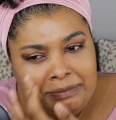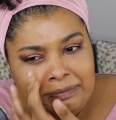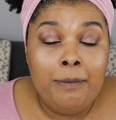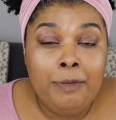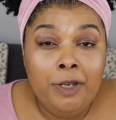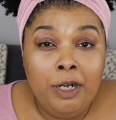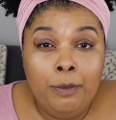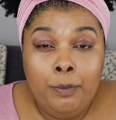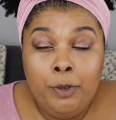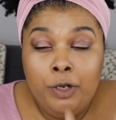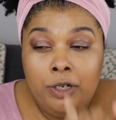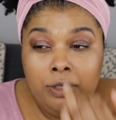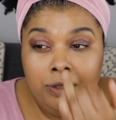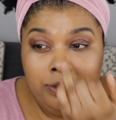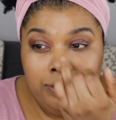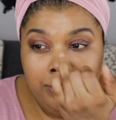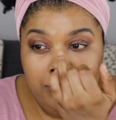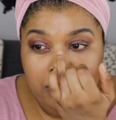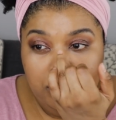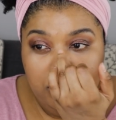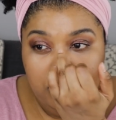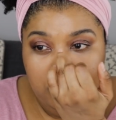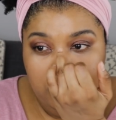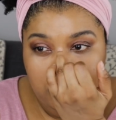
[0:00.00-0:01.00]
I'm gonna put a
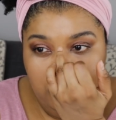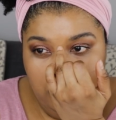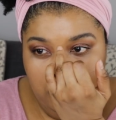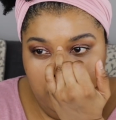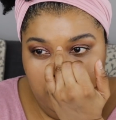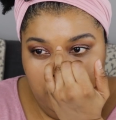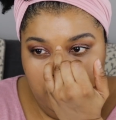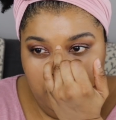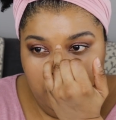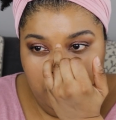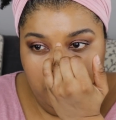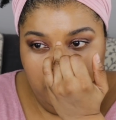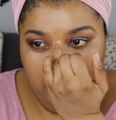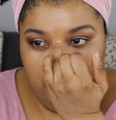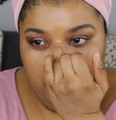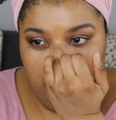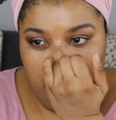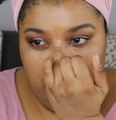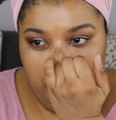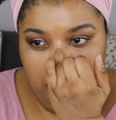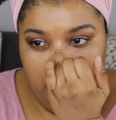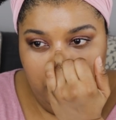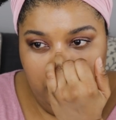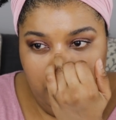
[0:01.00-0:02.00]
little,
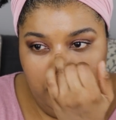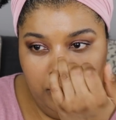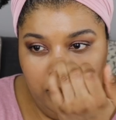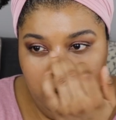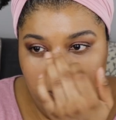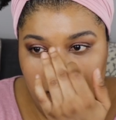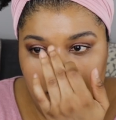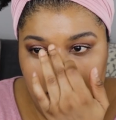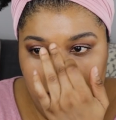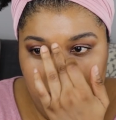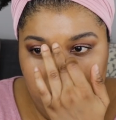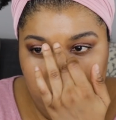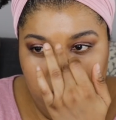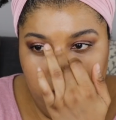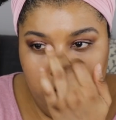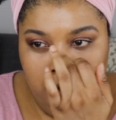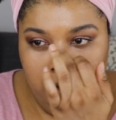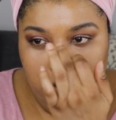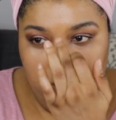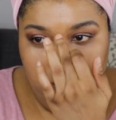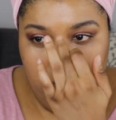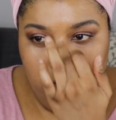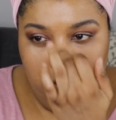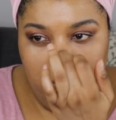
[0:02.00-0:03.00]

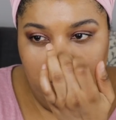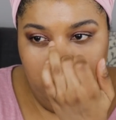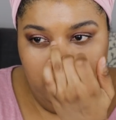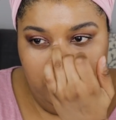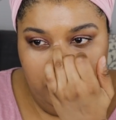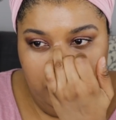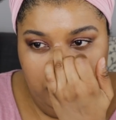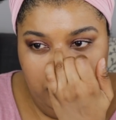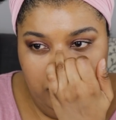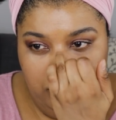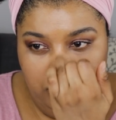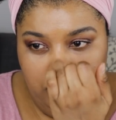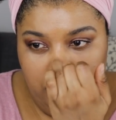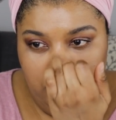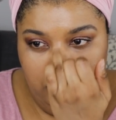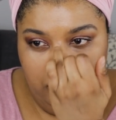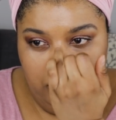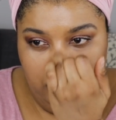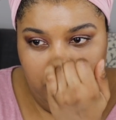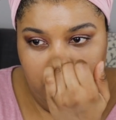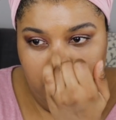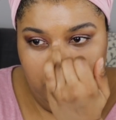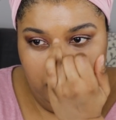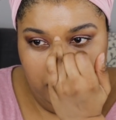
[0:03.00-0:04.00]
just a little
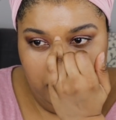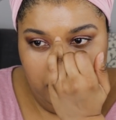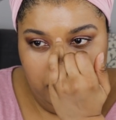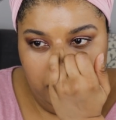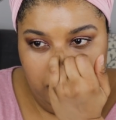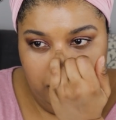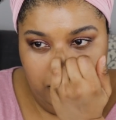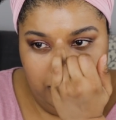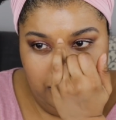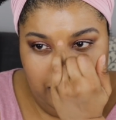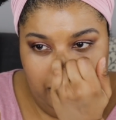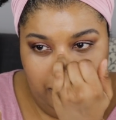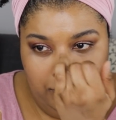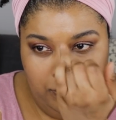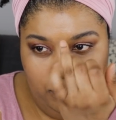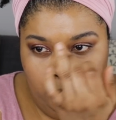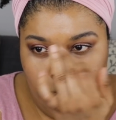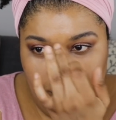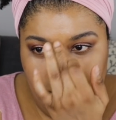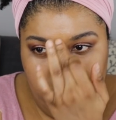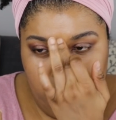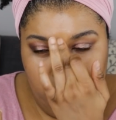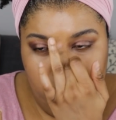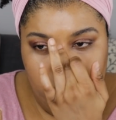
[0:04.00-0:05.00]
down the
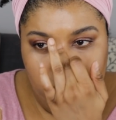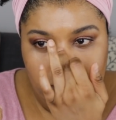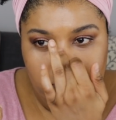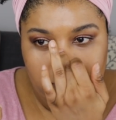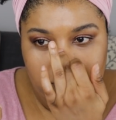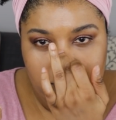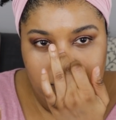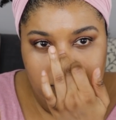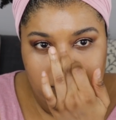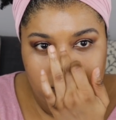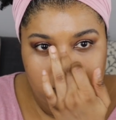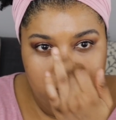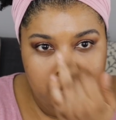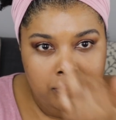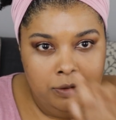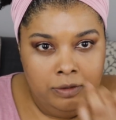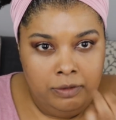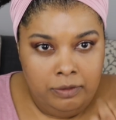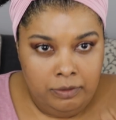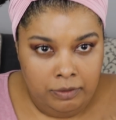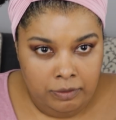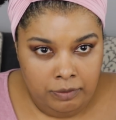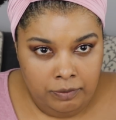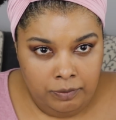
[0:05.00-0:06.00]
bridge
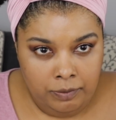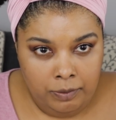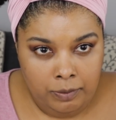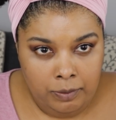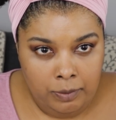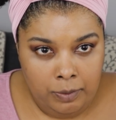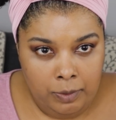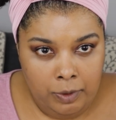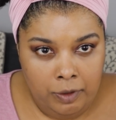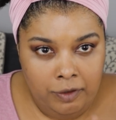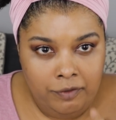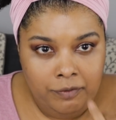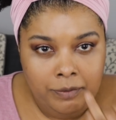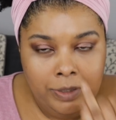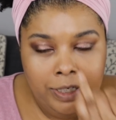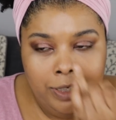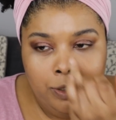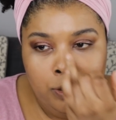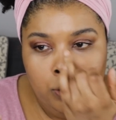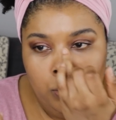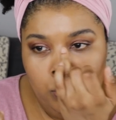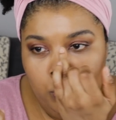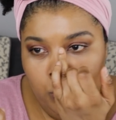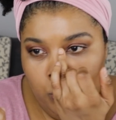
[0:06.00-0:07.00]
of my
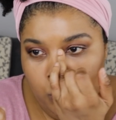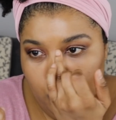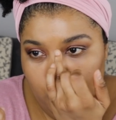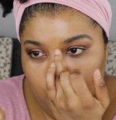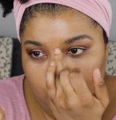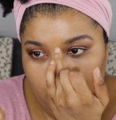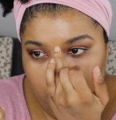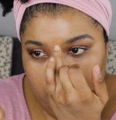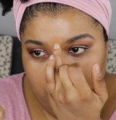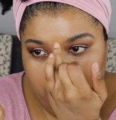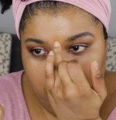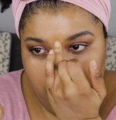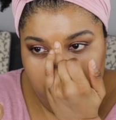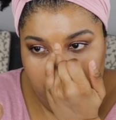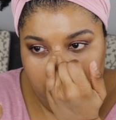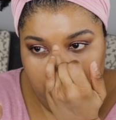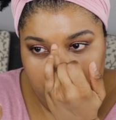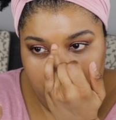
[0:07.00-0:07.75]
nose.